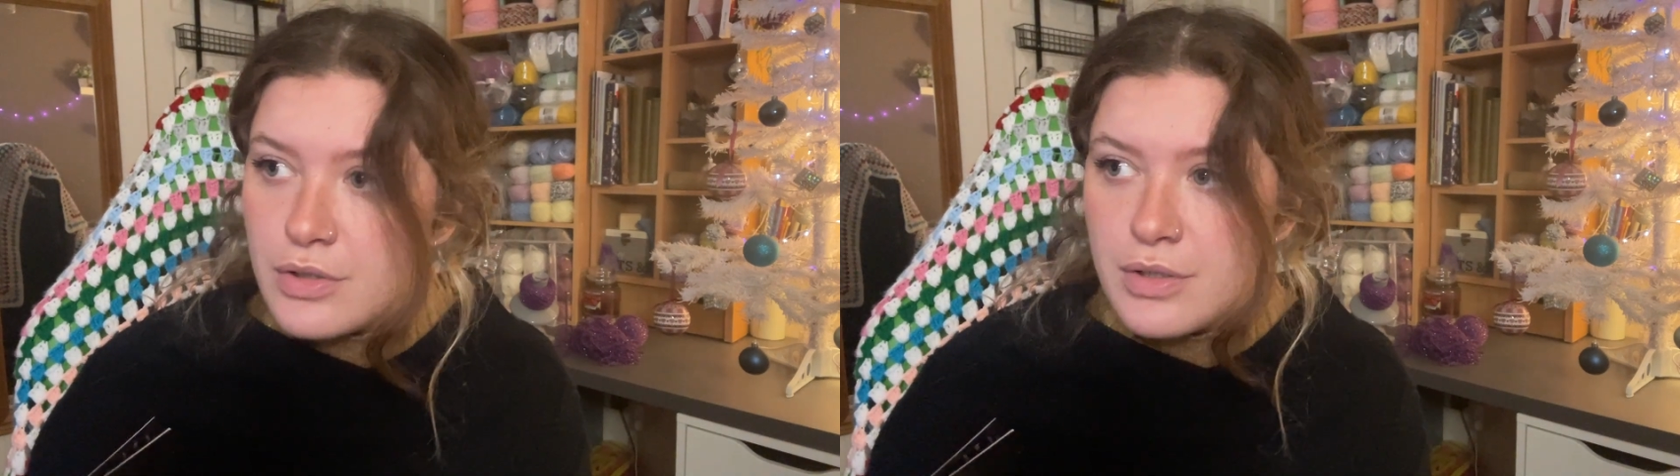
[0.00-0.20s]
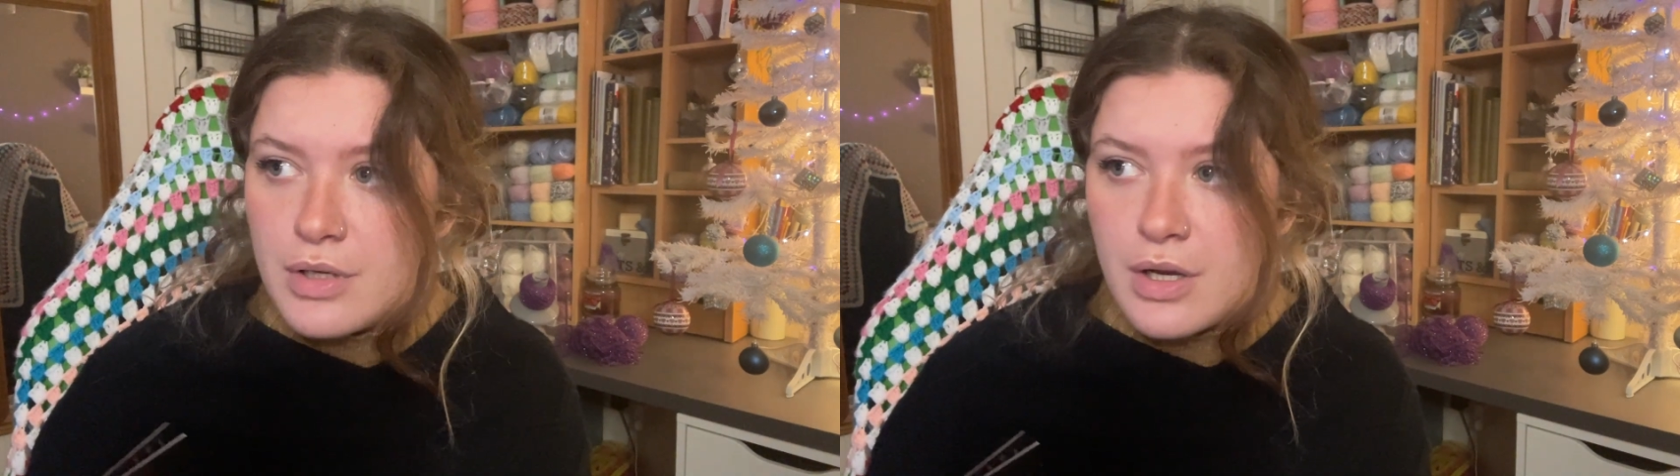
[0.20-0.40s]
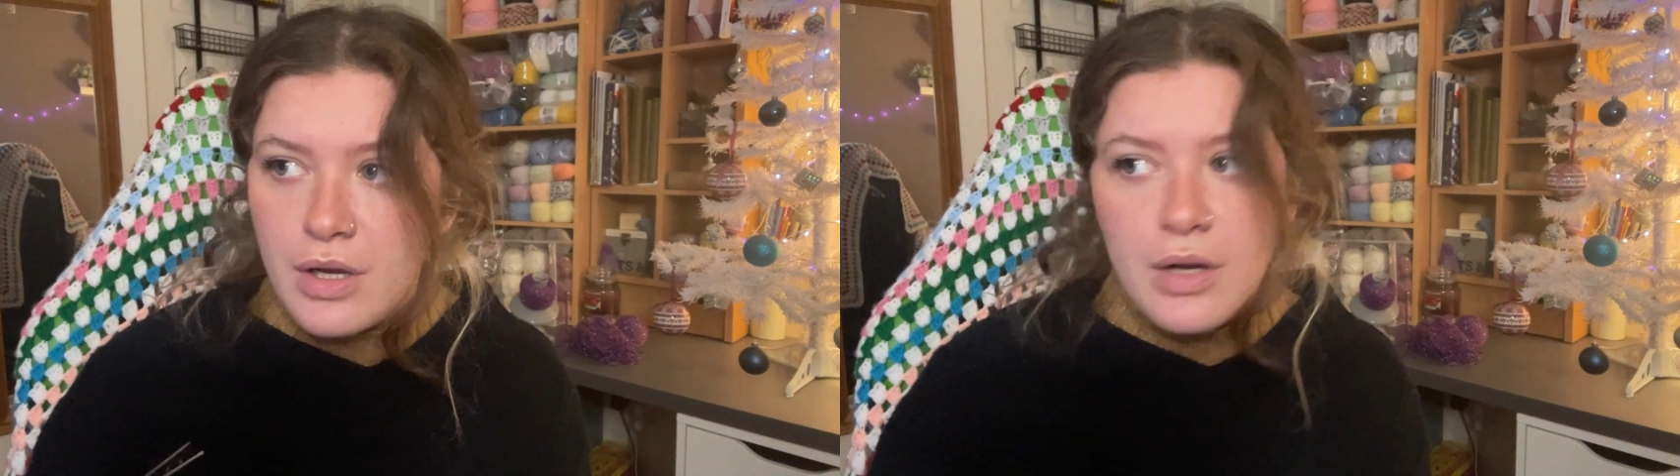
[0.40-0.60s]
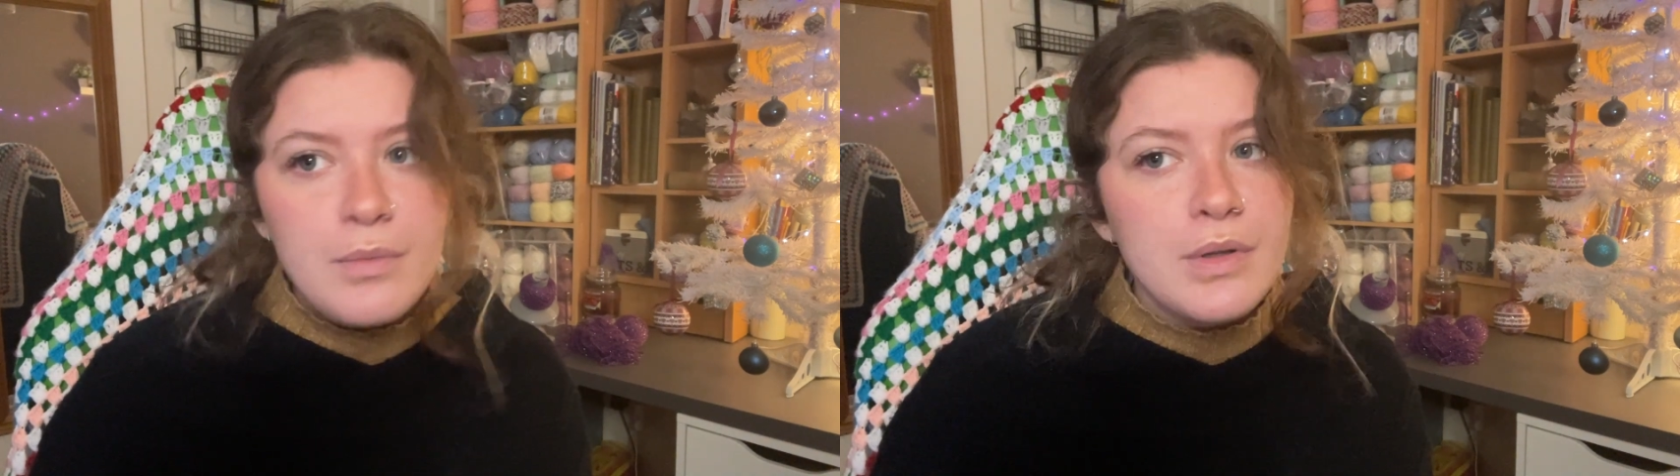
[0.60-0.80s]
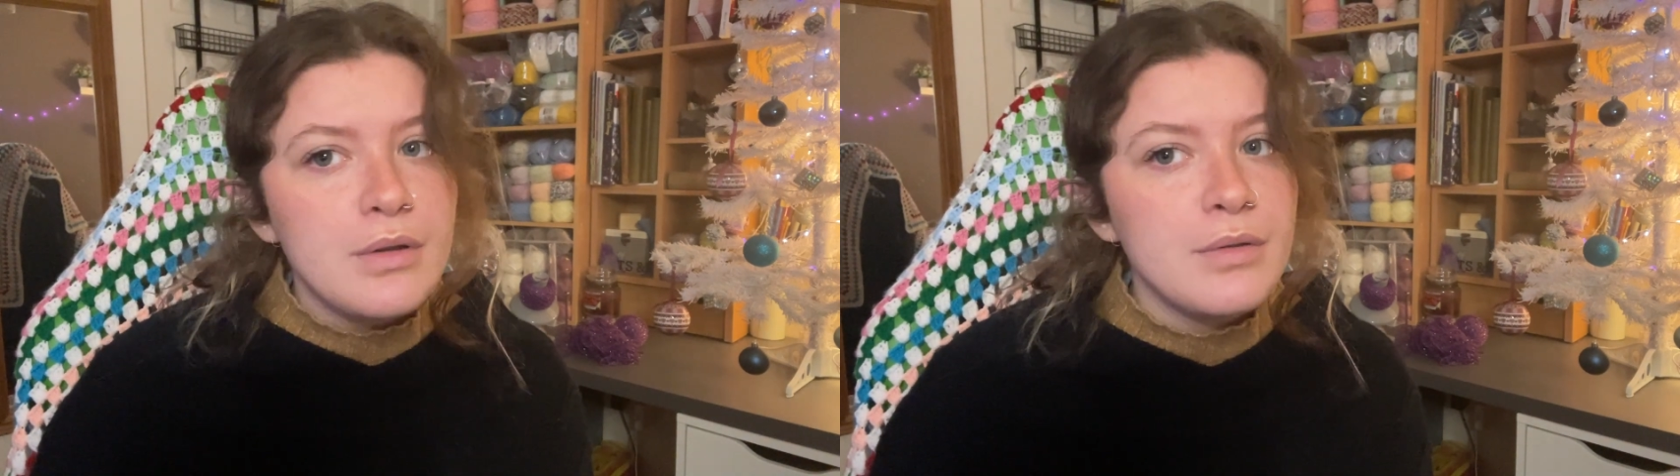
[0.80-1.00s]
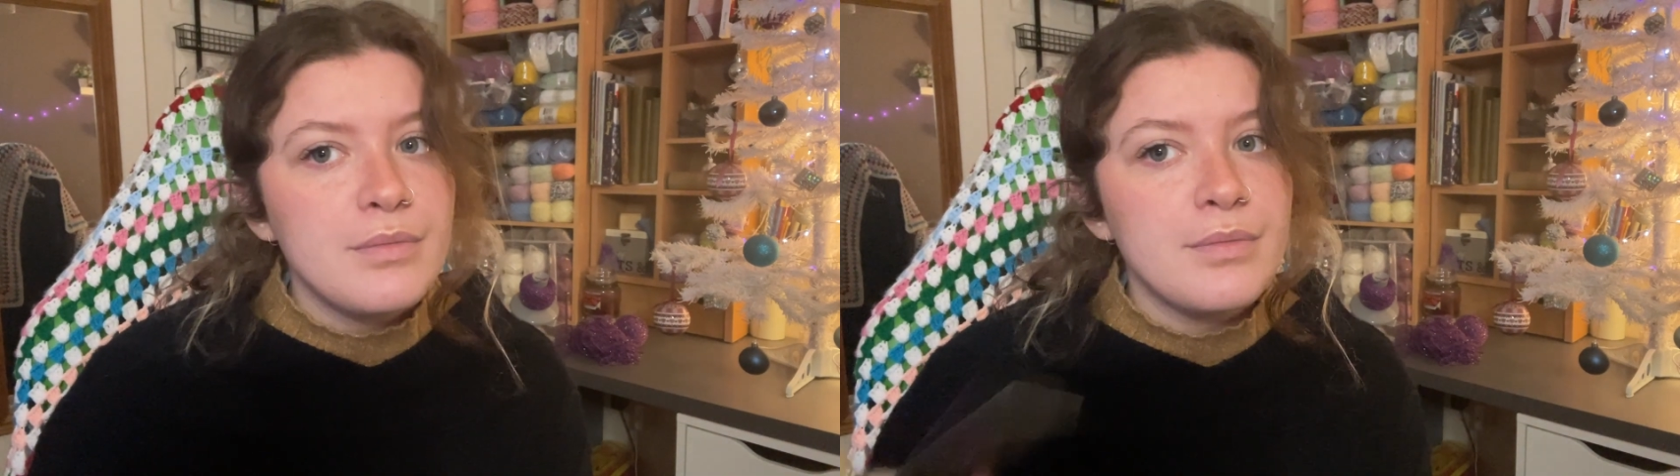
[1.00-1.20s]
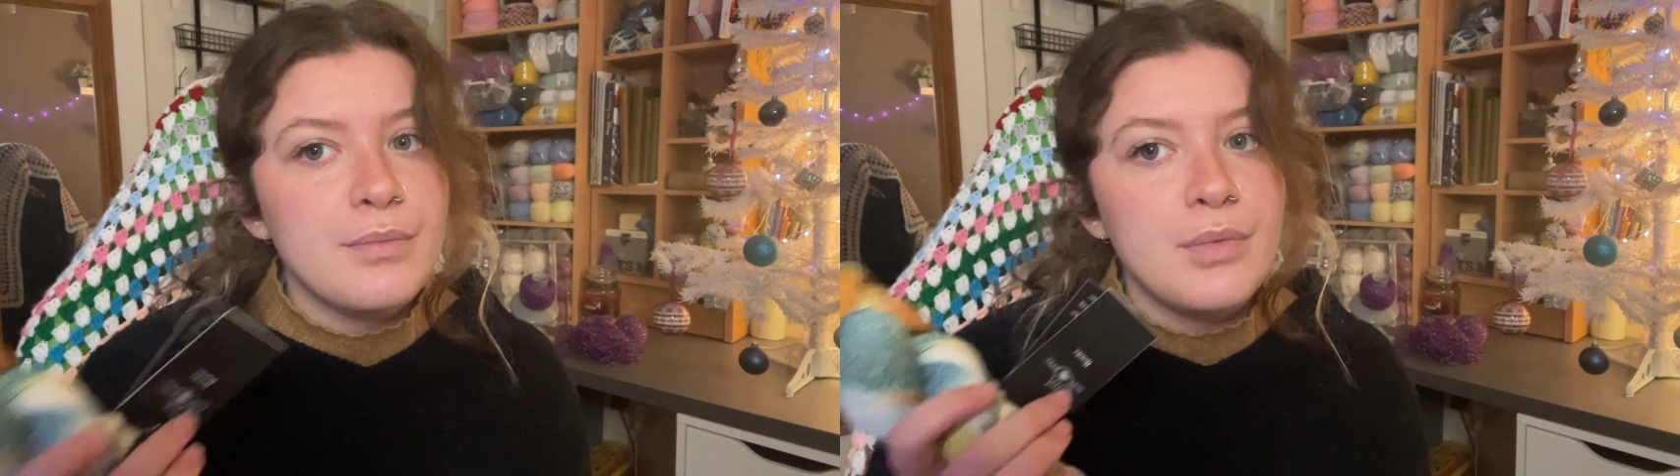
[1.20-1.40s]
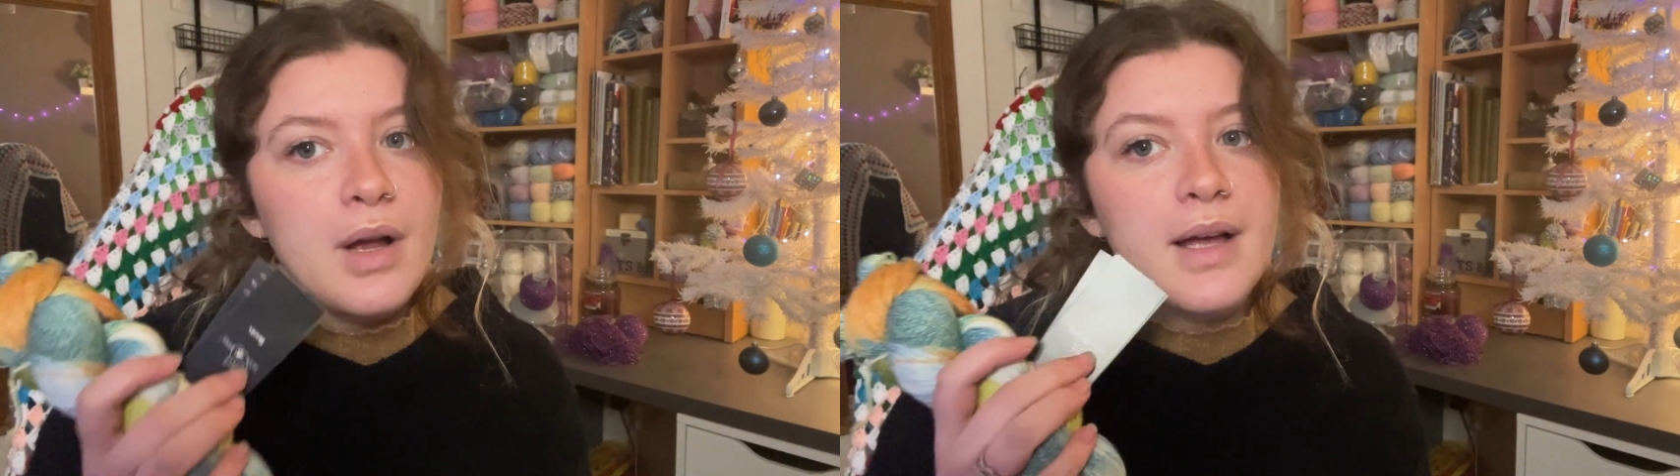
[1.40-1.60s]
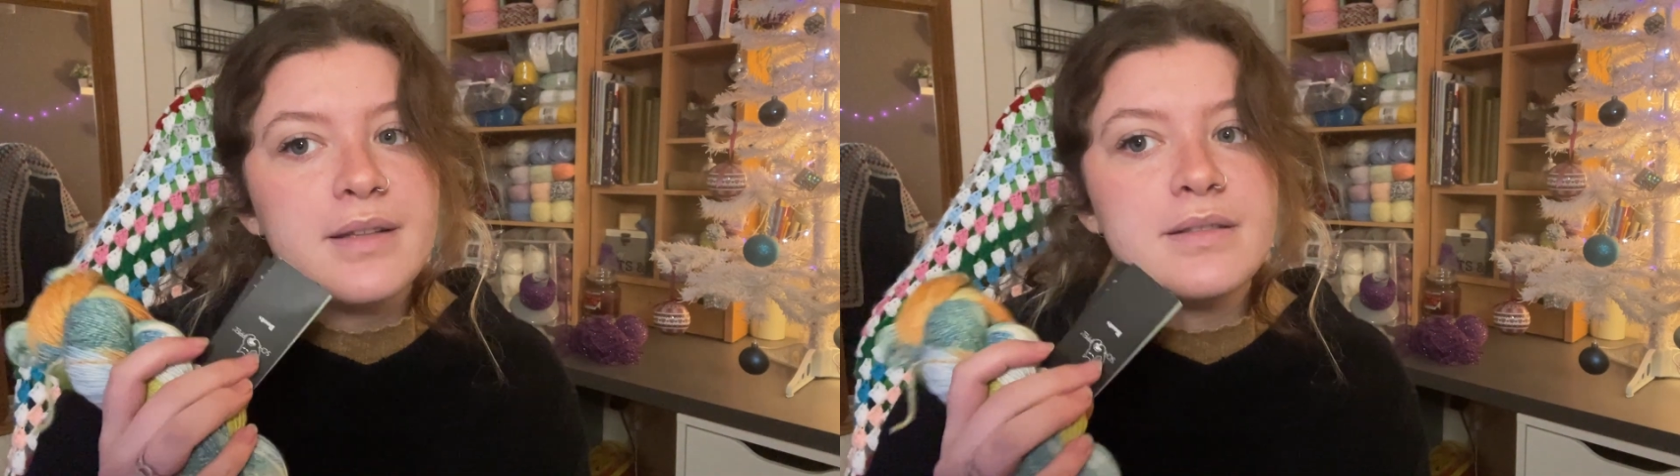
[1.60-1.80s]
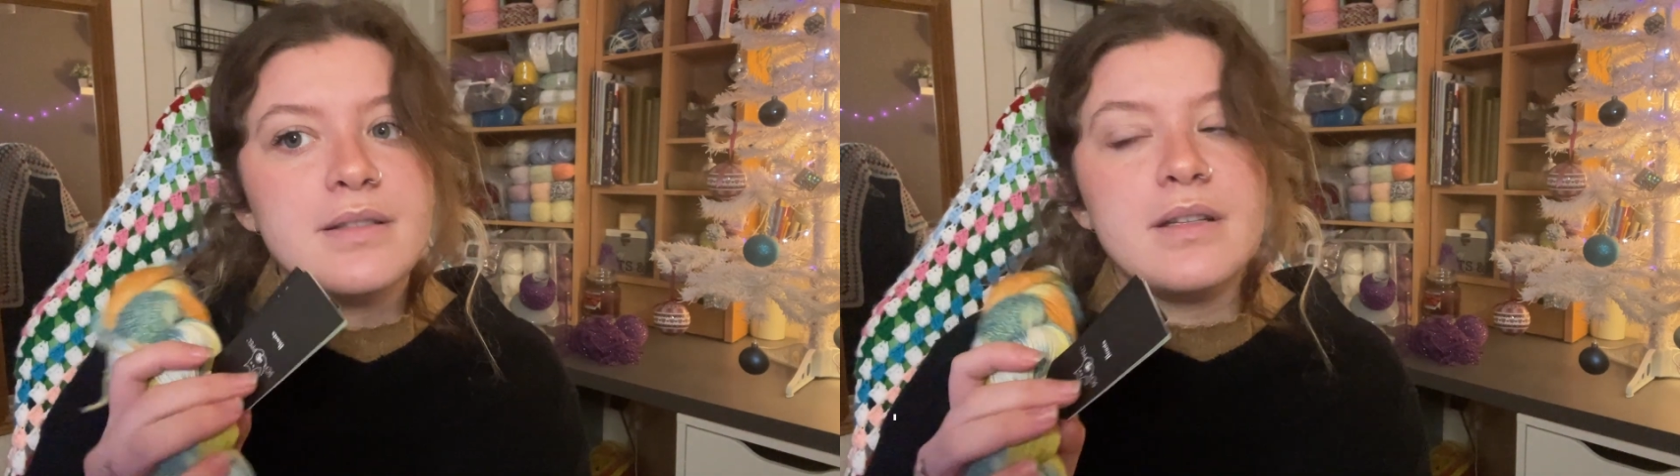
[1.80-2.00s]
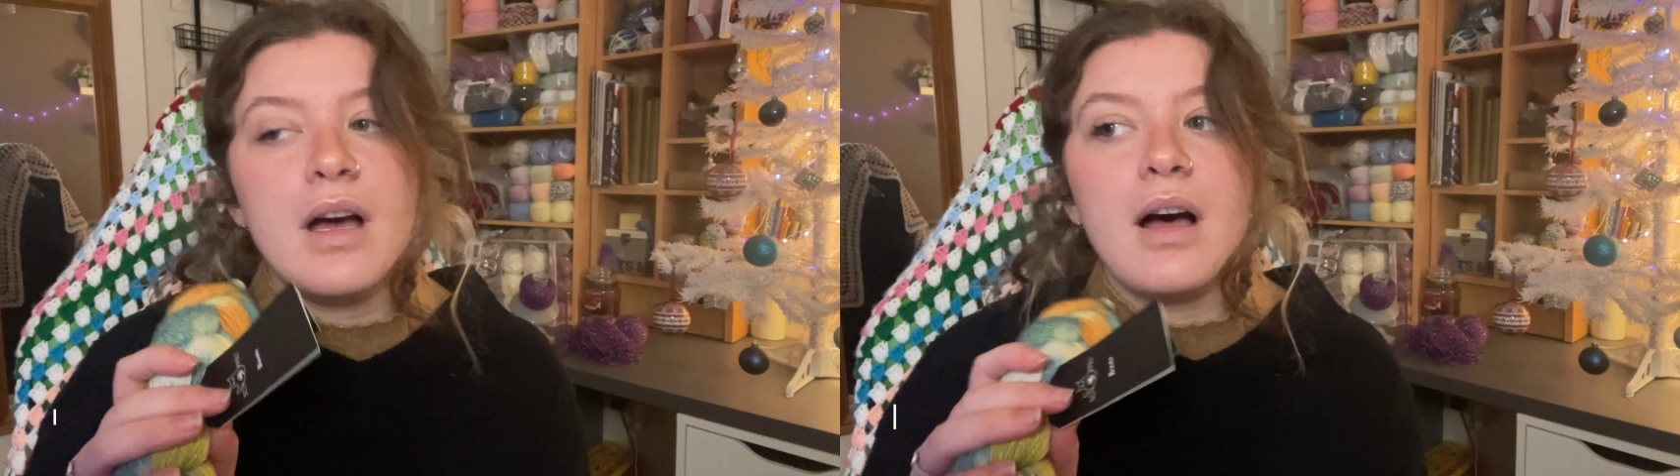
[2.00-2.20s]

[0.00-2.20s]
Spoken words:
German brand.